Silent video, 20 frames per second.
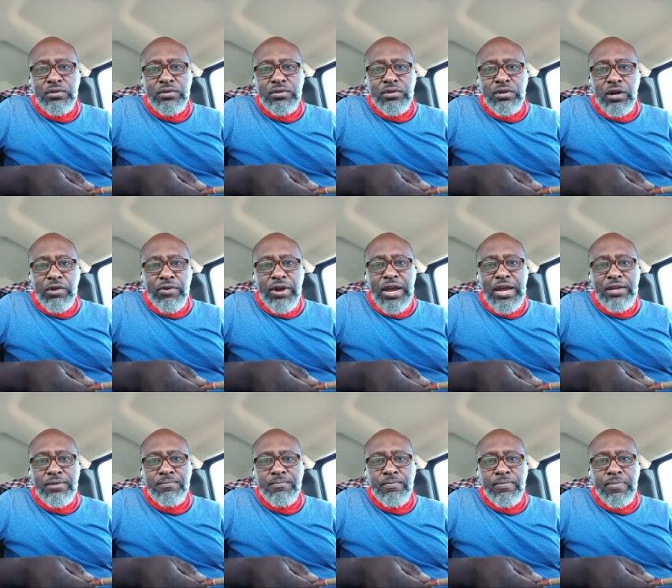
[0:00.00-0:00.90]
All right?
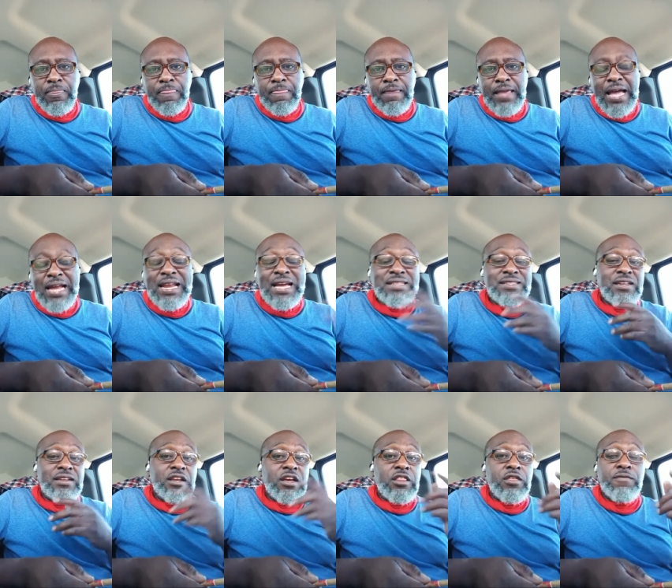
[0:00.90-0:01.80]
And that's
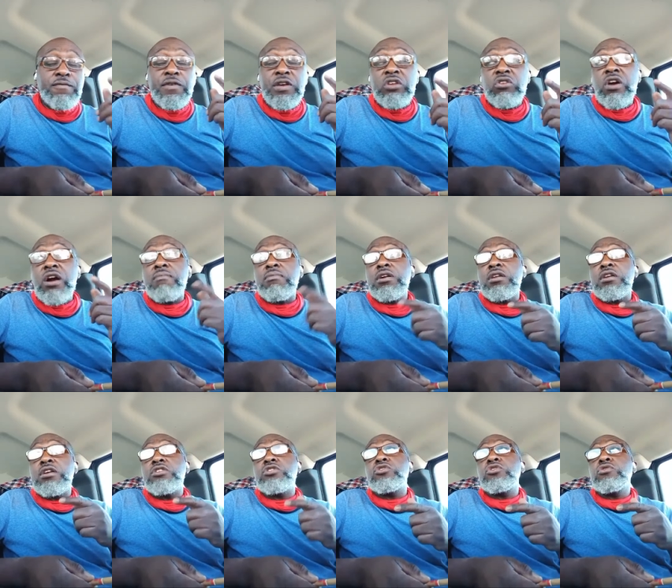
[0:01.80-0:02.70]
another video I'm going to
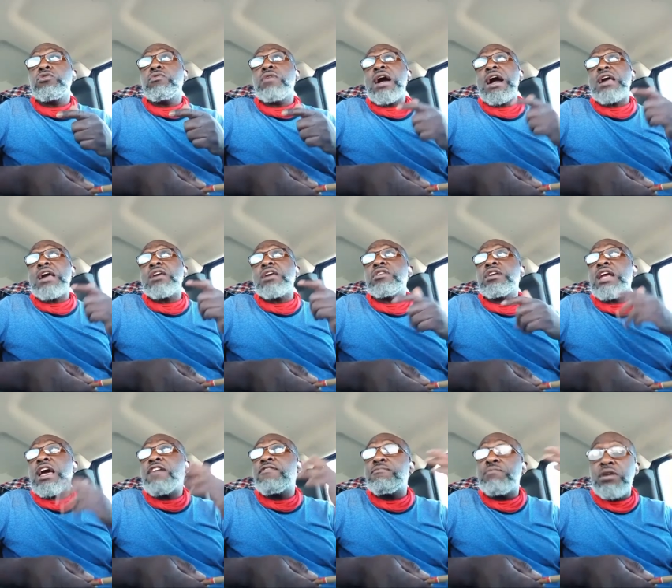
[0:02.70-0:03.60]
do how you could
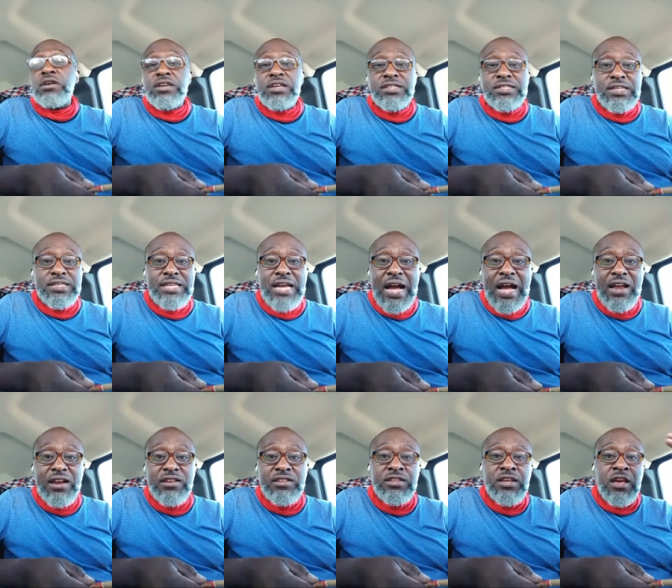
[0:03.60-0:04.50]
have millions of
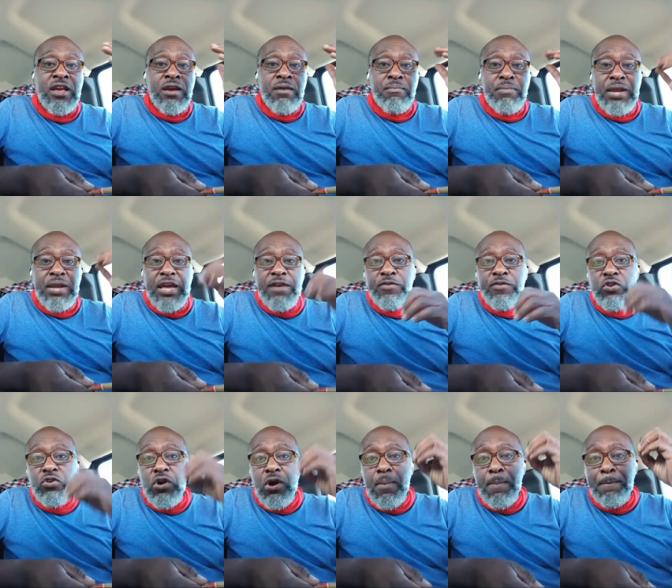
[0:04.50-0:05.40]
dollars, but if you
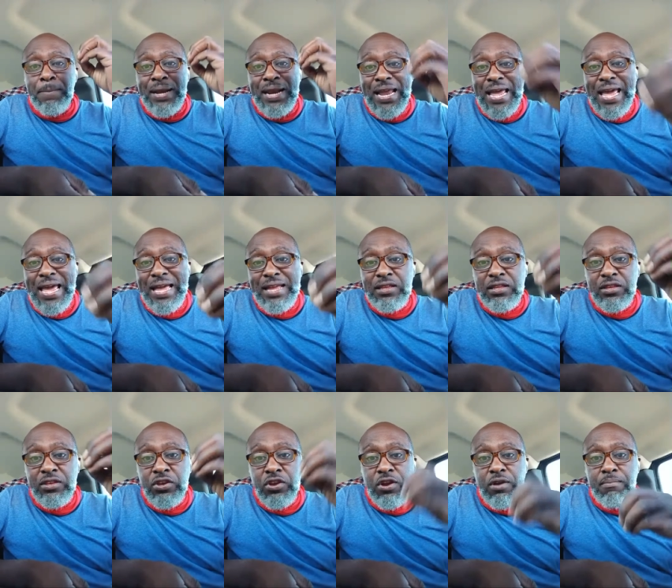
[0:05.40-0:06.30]
don't plant
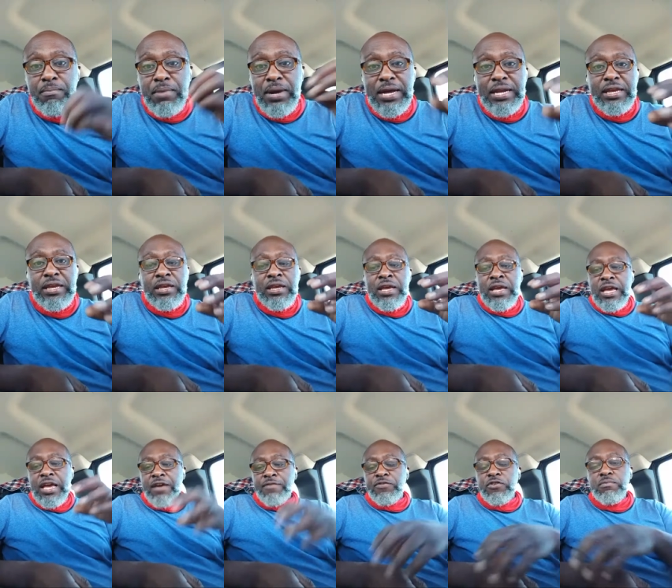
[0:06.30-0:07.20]
your money,
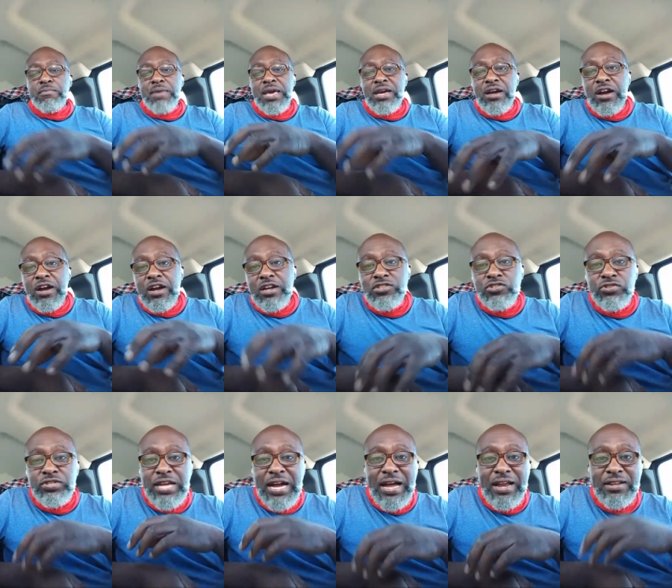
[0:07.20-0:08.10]
if you make a
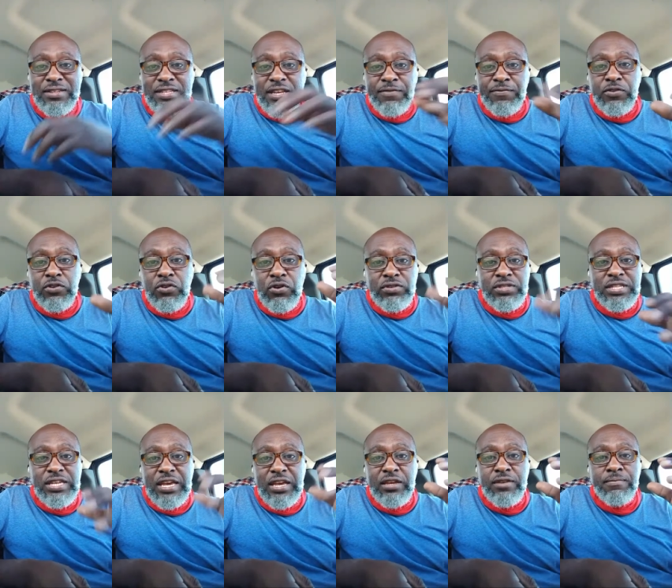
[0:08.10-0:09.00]
$100, if you don't
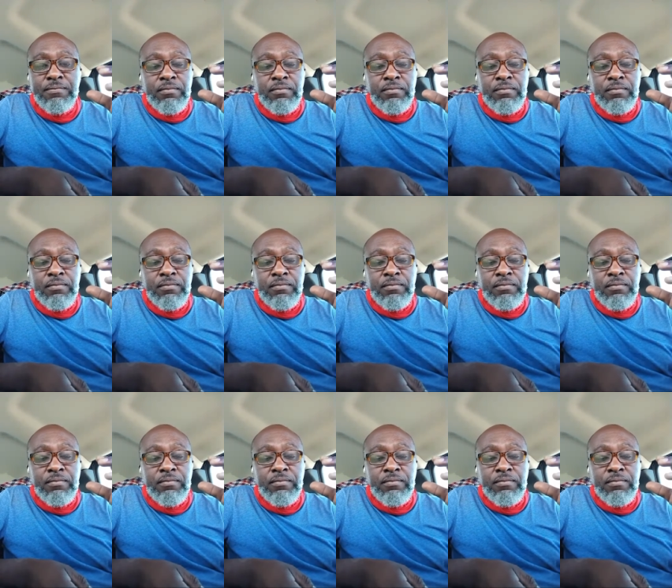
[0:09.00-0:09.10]
take